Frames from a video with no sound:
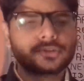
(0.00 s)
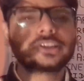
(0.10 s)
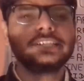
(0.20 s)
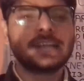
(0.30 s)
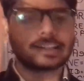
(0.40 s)

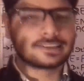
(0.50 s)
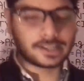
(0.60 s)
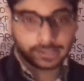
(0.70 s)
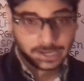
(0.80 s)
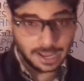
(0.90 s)
So these are
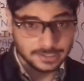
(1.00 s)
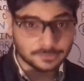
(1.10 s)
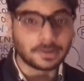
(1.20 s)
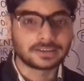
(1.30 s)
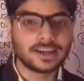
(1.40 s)
nothing
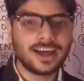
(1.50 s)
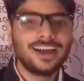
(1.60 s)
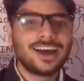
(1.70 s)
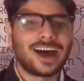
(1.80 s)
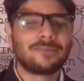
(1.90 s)
else but
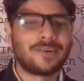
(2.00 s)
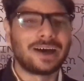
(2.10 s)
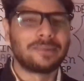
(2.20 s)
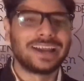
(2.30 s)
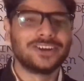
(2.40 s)
the alpha
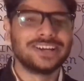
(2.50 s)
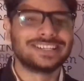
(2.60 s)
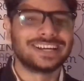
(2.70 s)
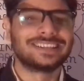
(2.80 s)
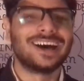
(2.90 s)
amino
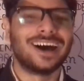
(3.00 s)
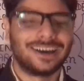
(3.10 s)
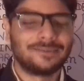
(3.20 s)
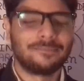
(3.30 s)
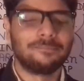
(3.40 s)
acid, the